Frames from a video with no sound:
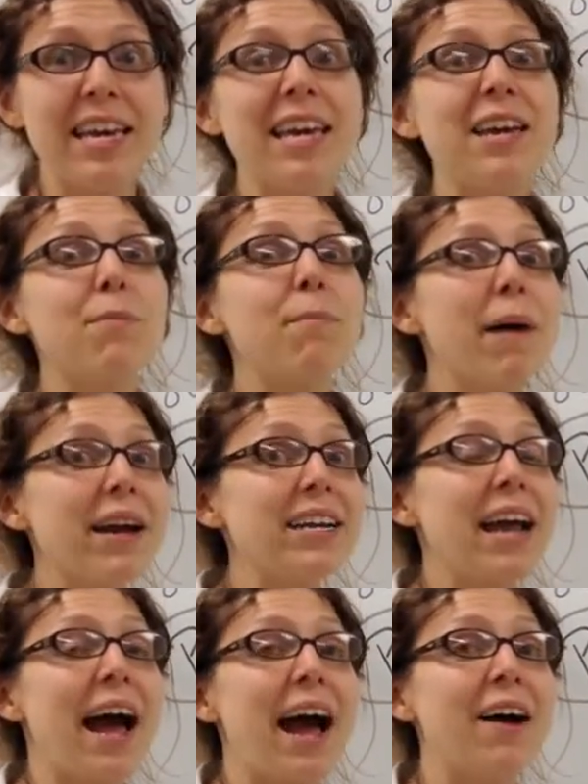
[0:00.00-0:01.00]
It might
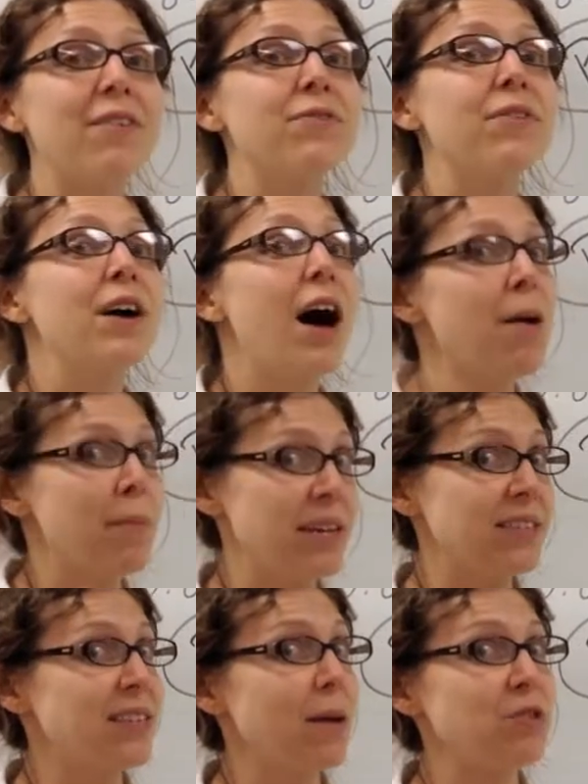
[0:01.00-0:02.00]
have a
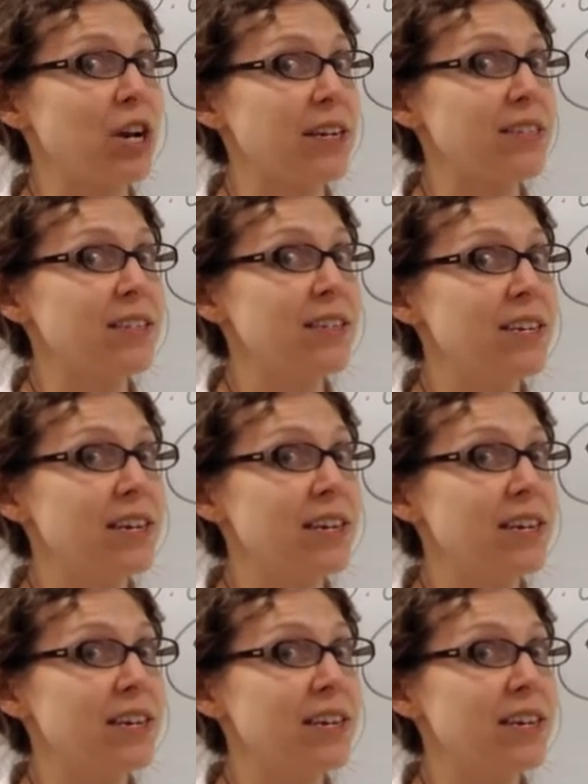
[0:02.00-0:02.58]
main subject,